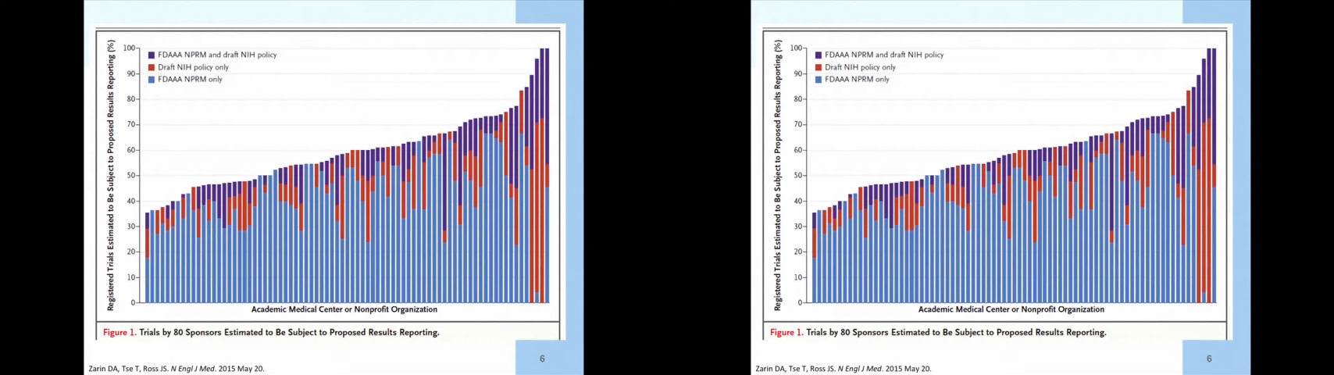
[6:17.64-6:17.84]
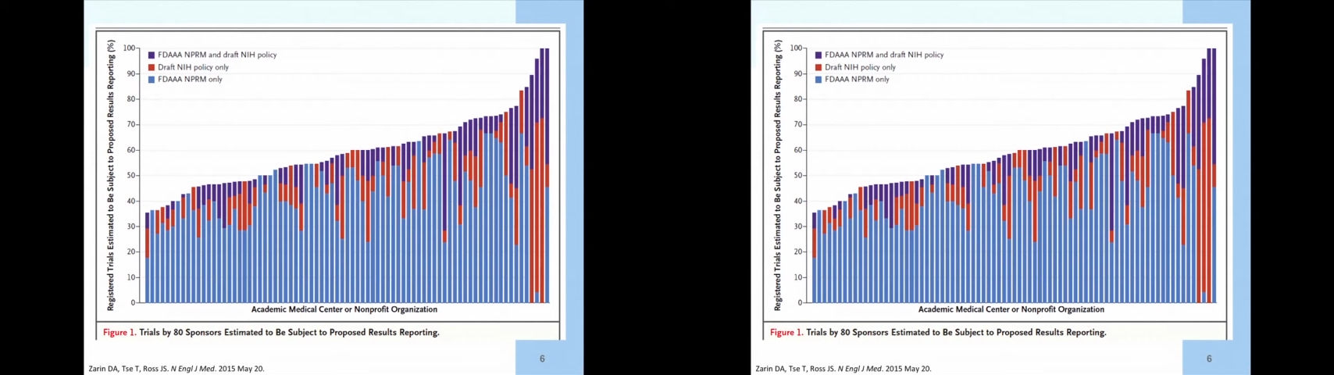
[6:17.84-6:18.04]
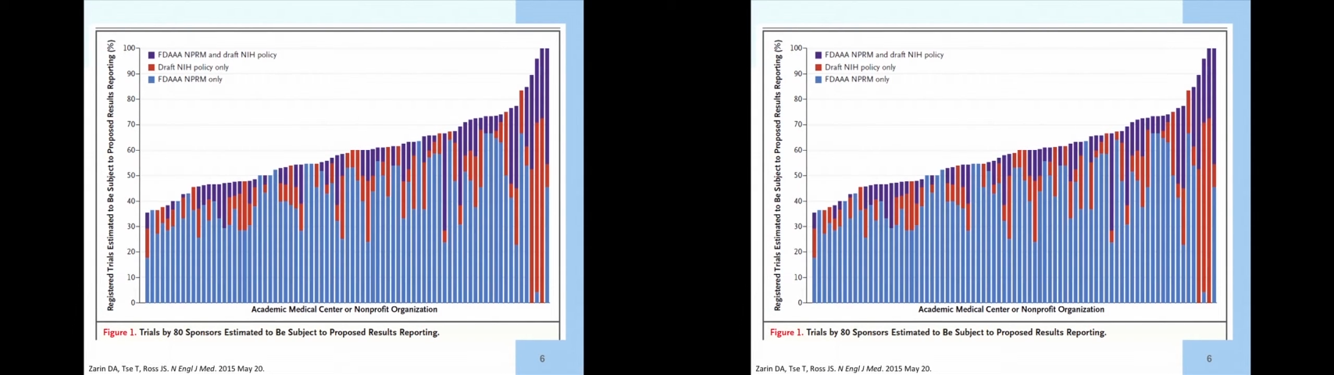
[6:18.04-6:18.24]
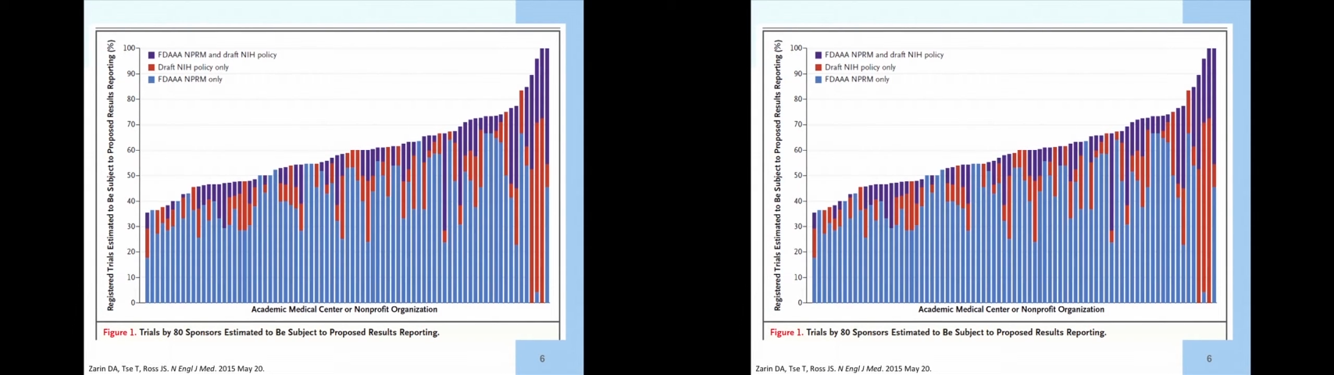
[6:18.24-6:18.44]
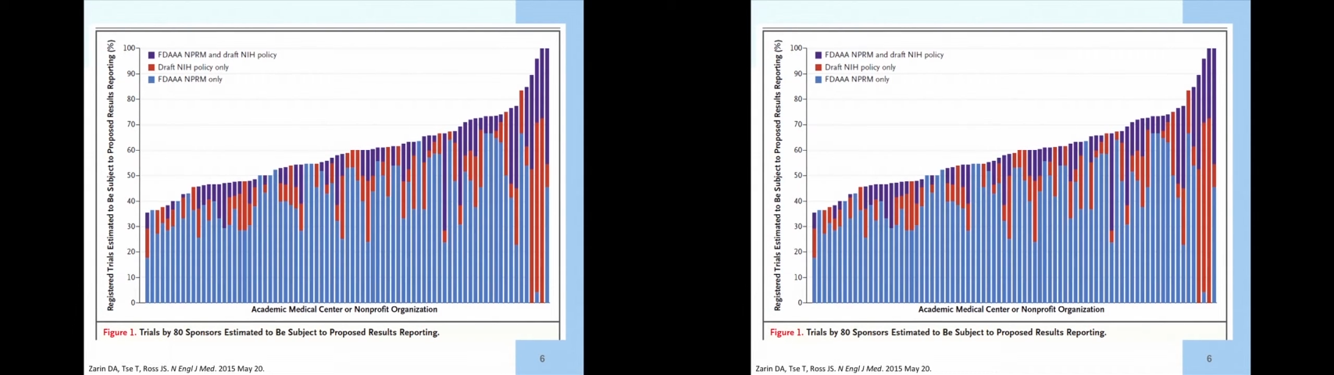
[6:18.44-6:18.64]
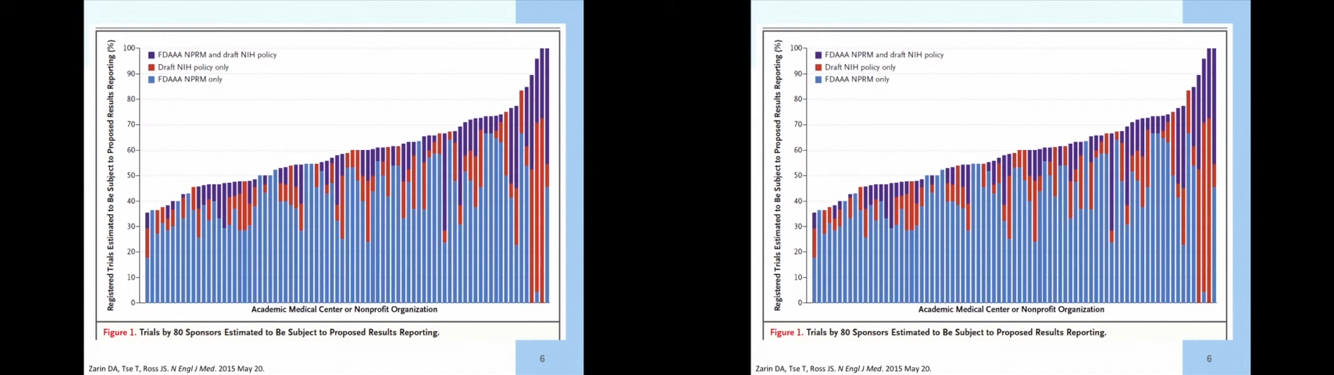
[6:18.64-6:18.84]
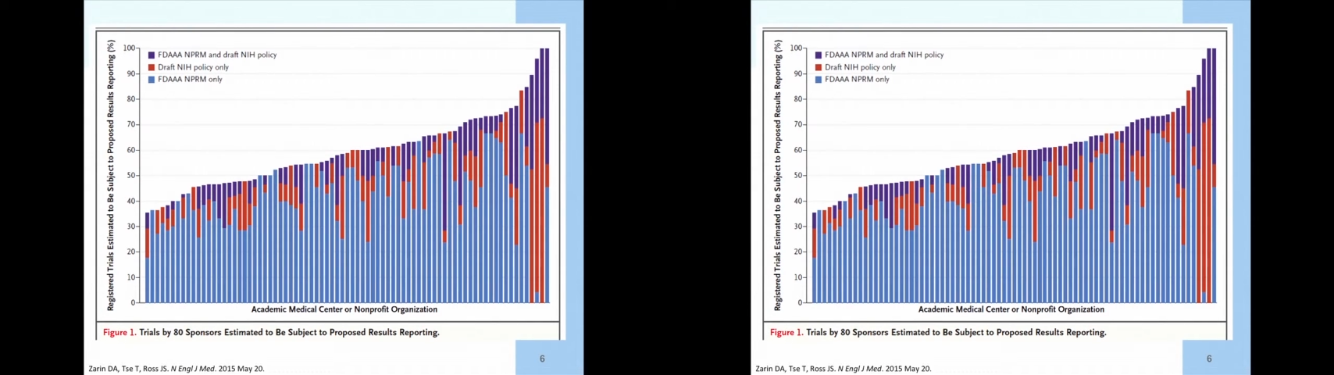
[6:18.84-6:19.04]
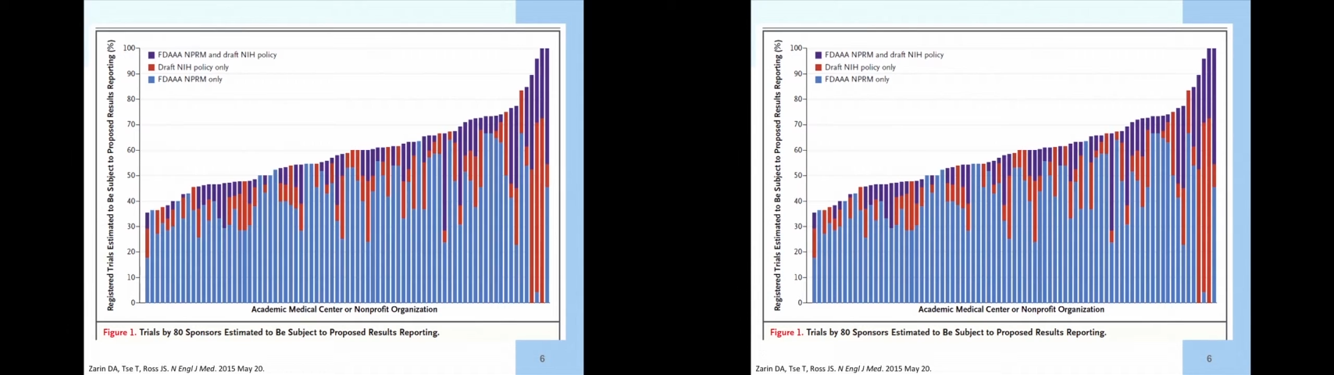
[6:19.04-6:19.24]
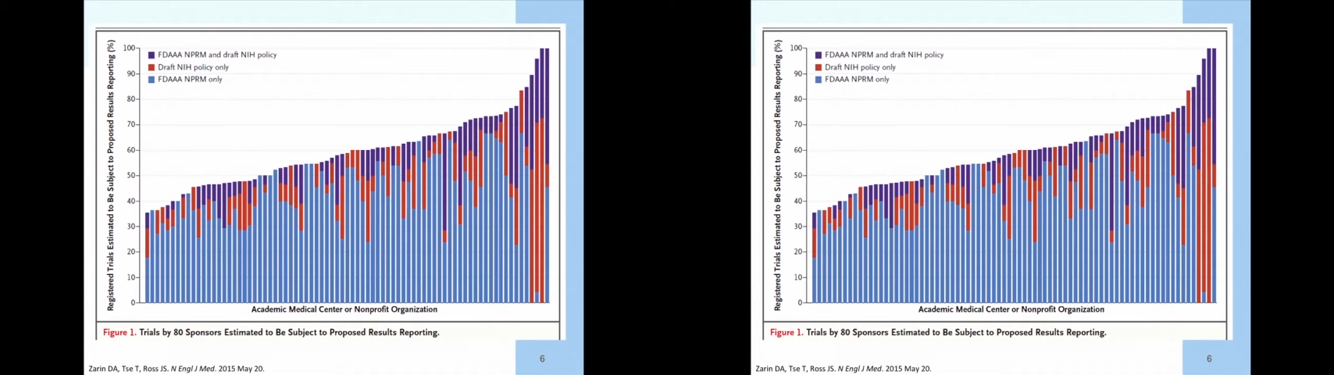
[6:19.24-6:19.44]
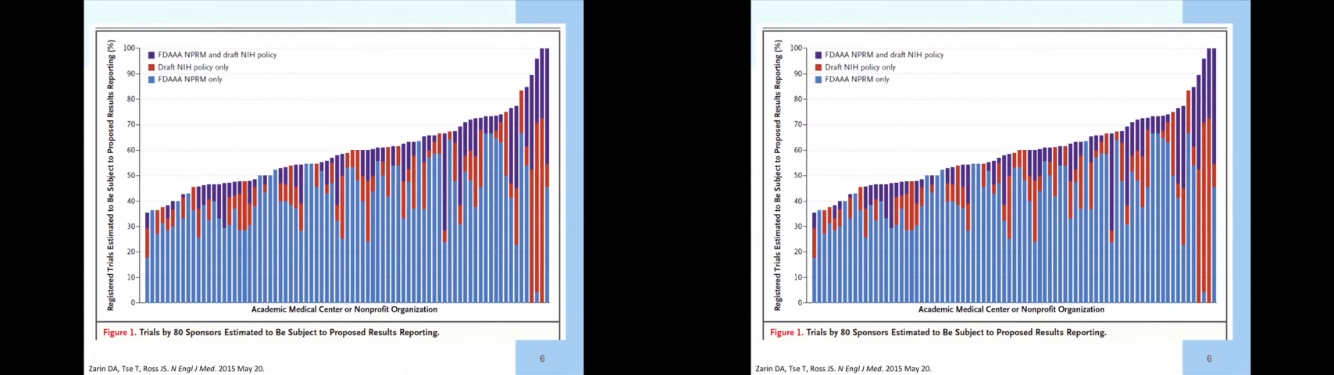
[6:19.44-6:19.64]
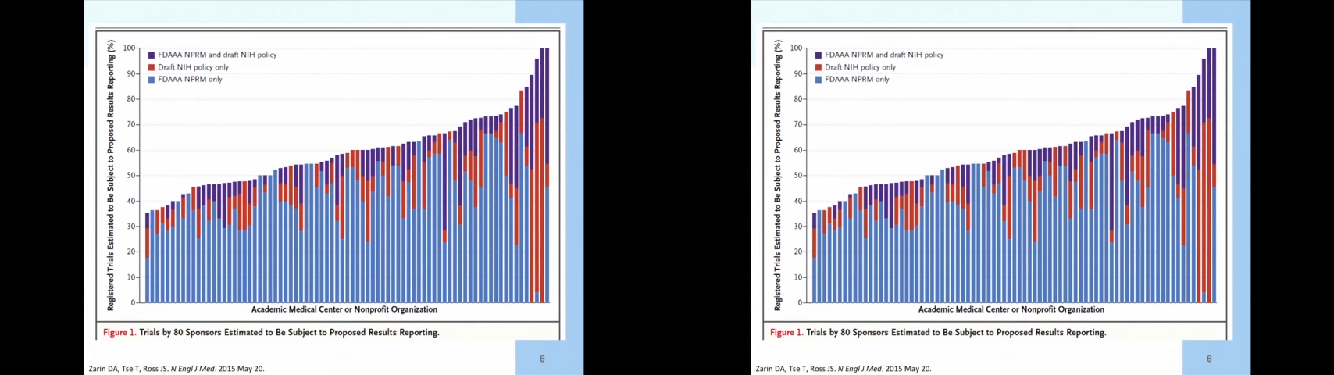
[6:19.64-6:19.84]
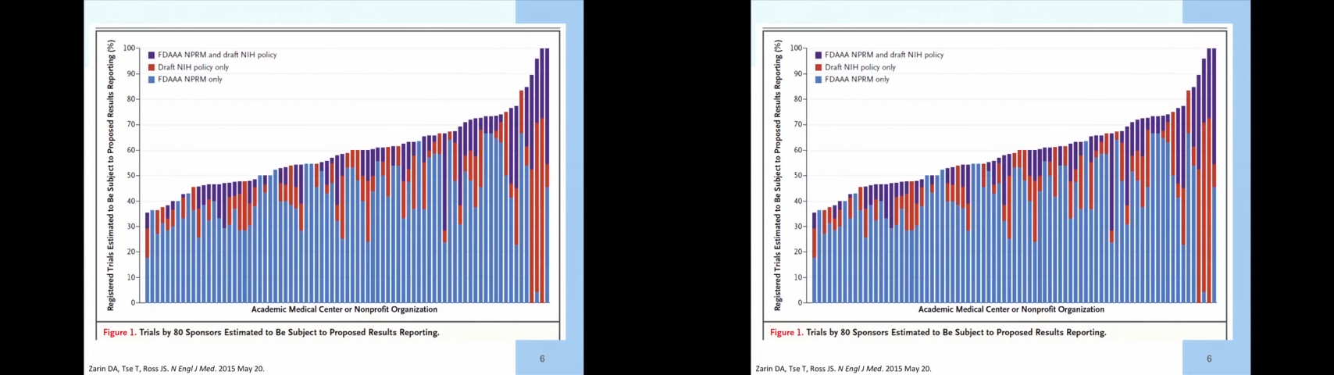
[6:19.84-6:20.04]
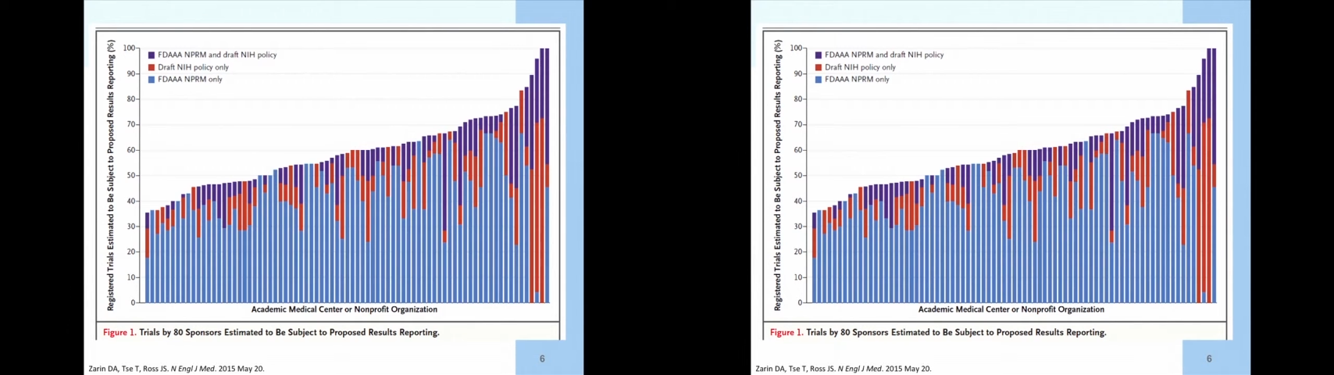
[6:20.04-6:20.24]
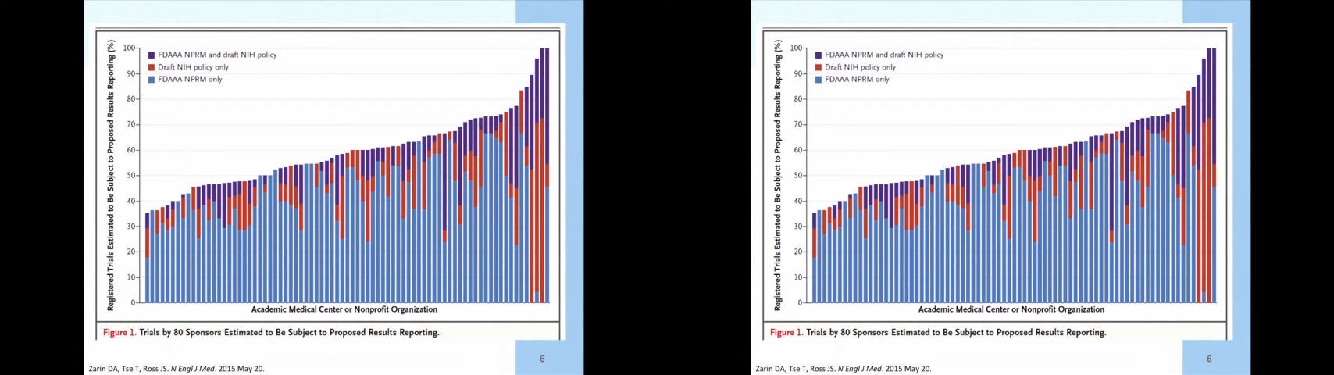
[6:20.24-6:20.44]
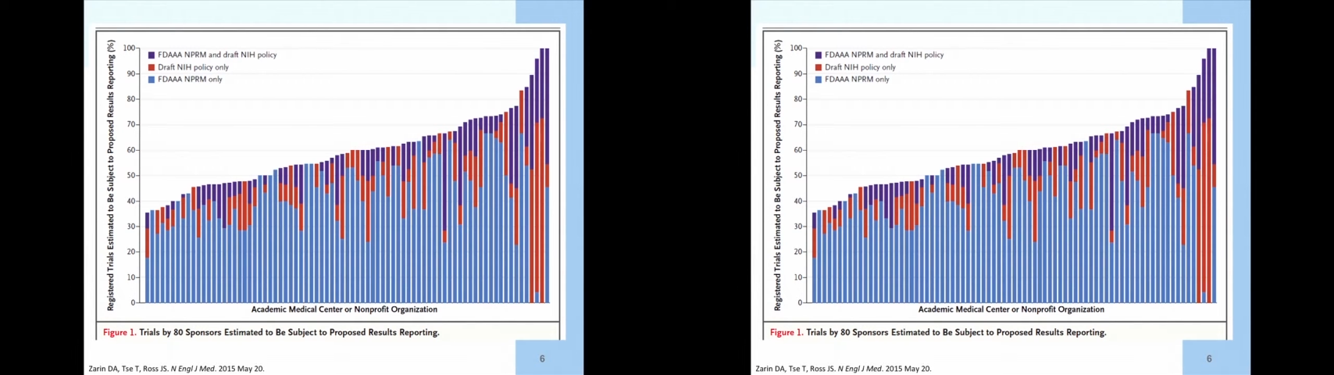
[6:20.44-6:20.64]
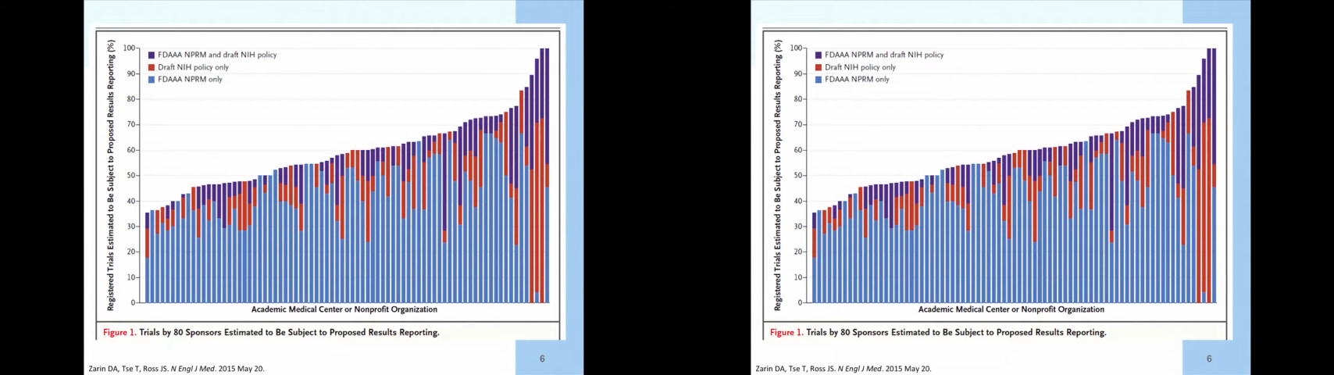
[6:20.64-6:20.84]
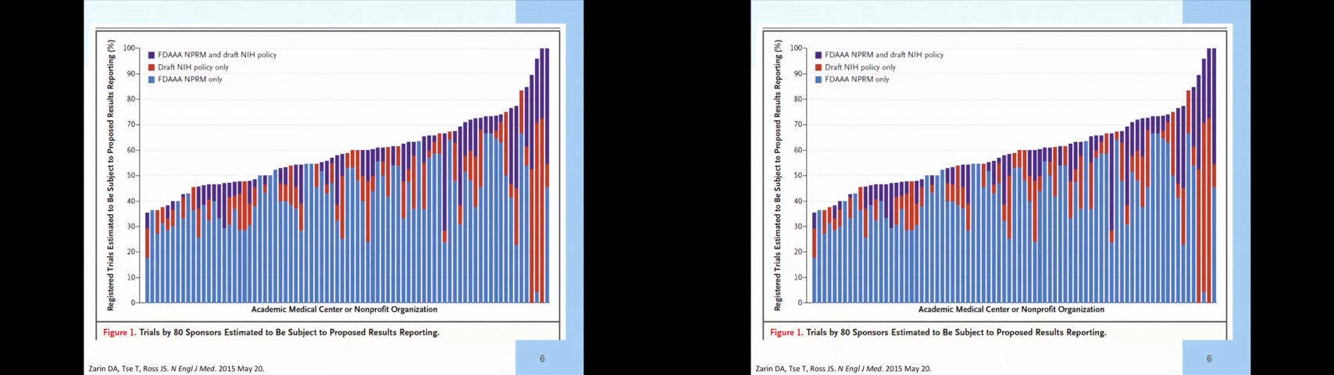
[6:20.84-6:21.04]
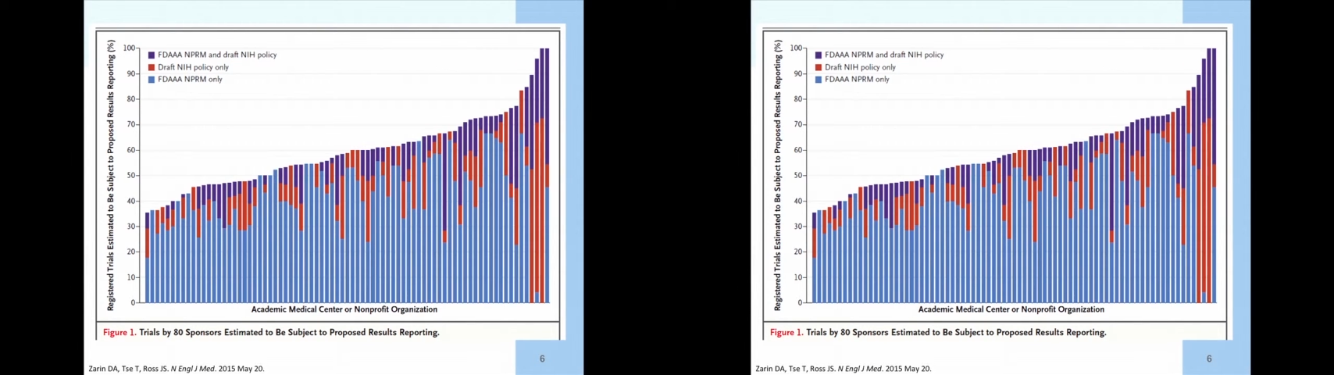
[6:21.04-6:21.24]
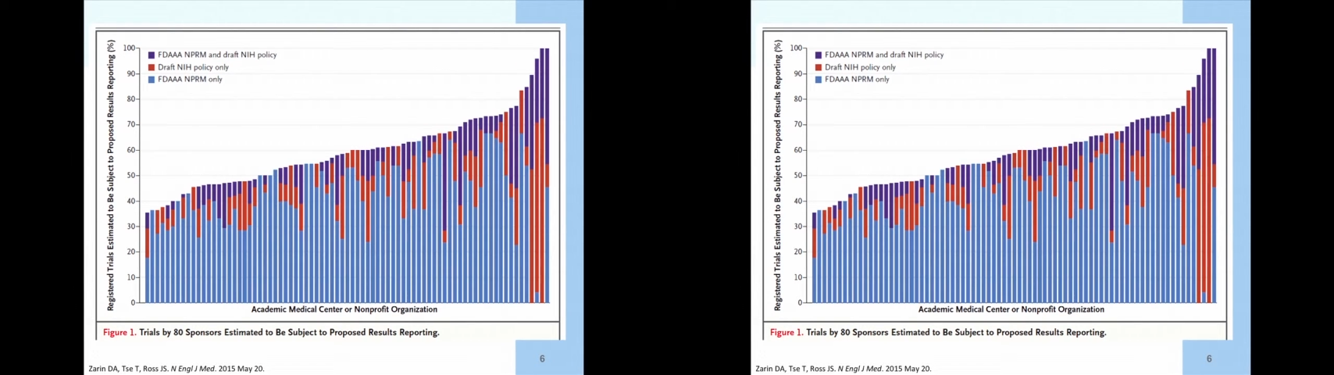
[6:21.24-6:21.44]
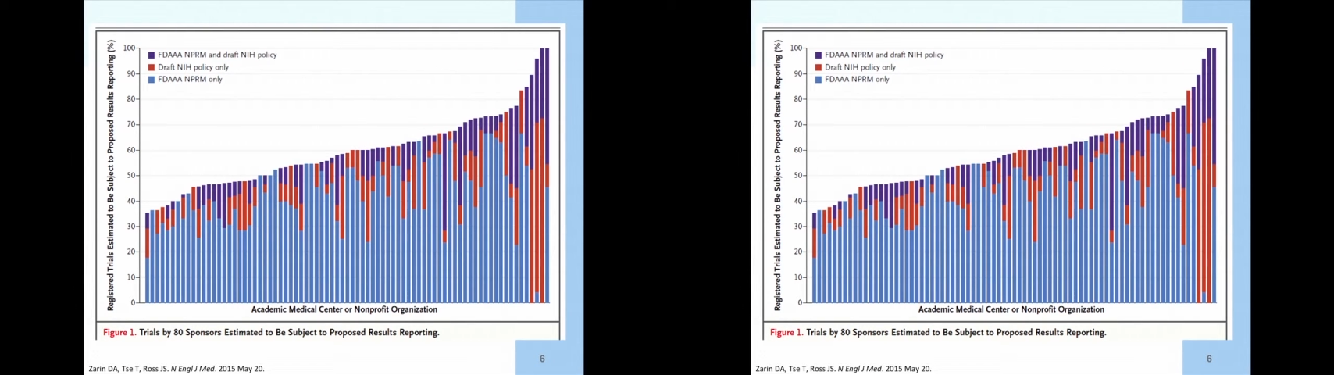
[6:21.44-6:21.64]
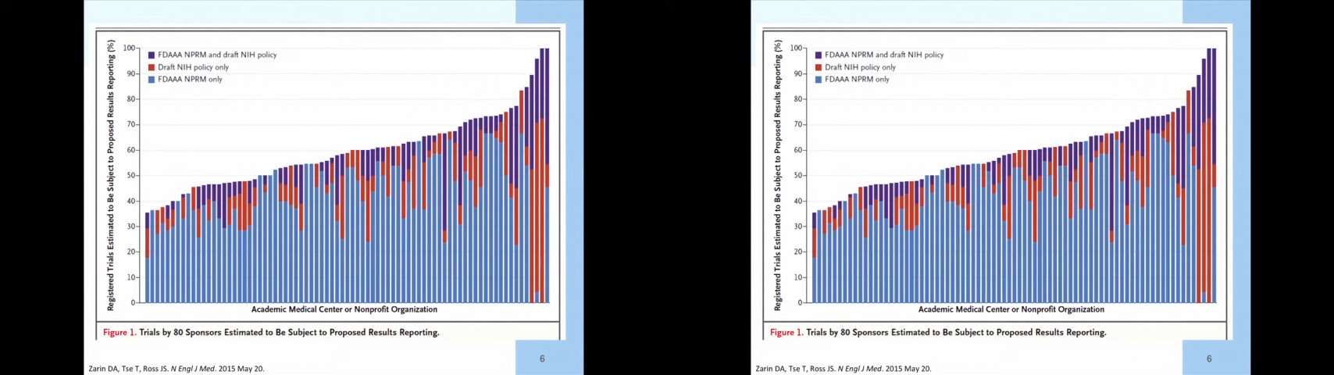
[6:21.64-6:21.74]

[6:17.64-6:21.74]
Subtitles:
No face is visible, so there are no lips to read.